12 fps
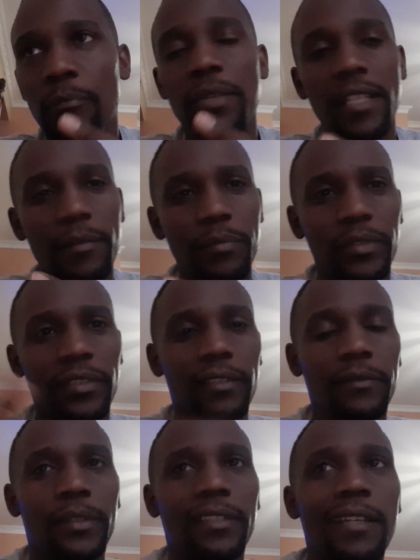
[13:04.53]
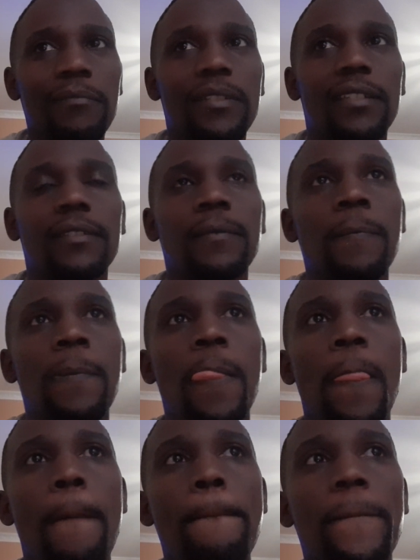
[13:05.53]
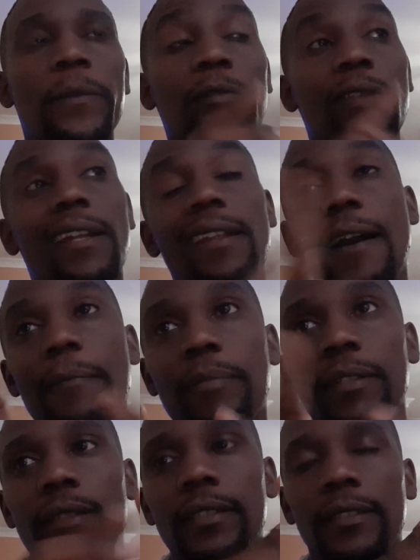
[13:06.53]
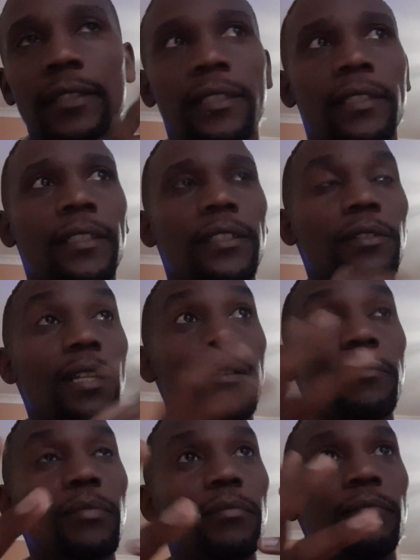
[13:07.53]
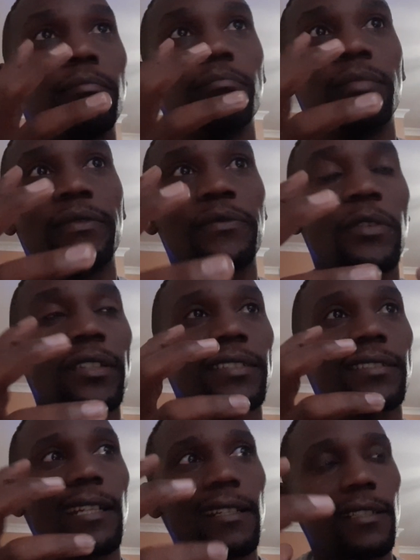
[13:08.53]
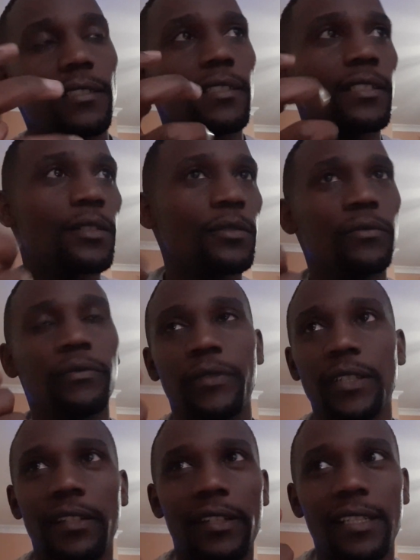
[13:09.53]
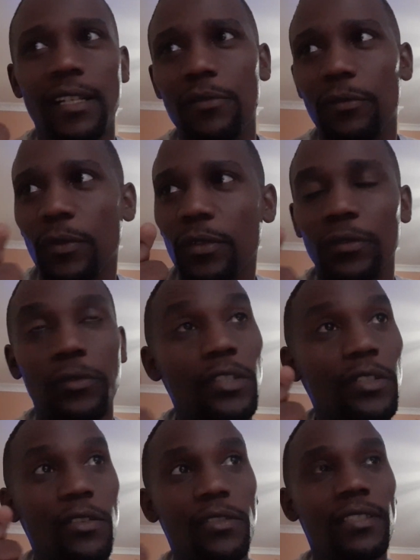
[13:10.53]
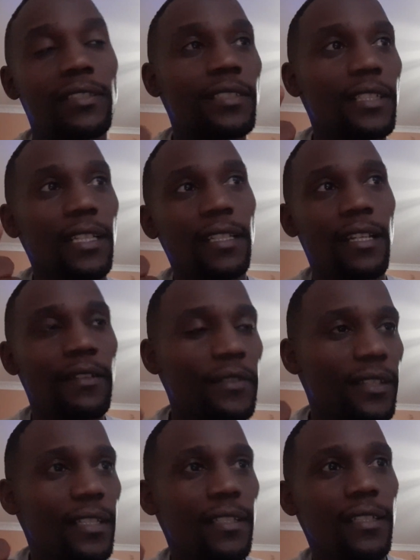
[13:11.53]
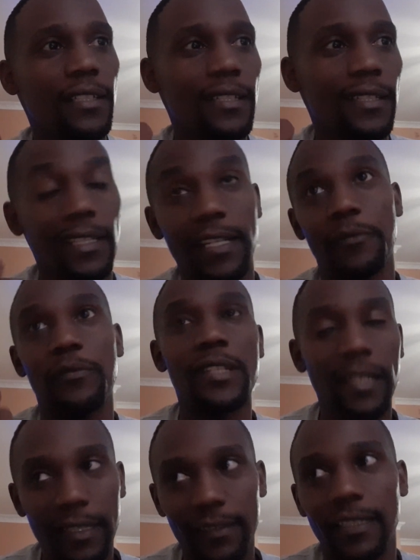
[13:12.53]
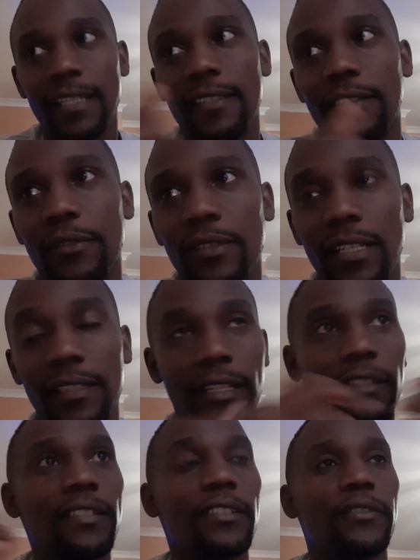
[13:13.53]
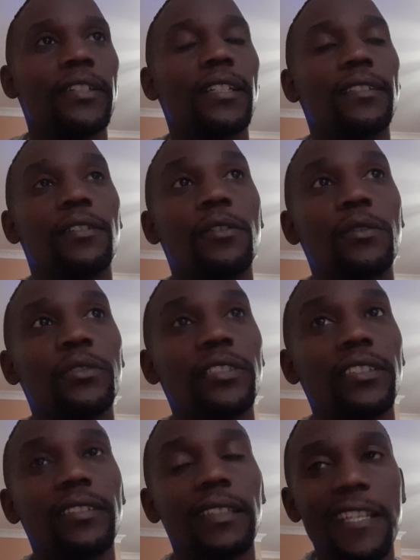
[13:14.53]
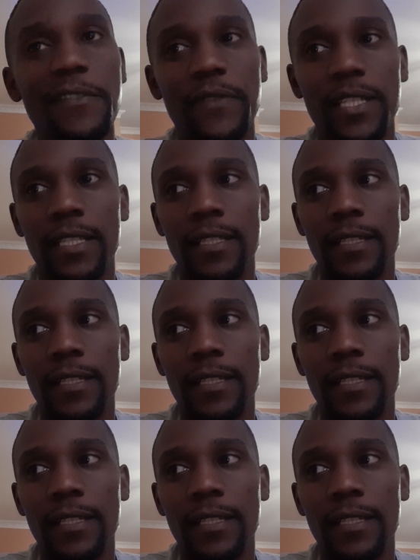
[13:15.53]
pickup was empty. So that happened. So now, before I started, figuring out what was going on and everything, then I realized later on, I realized, oh, she's leaving.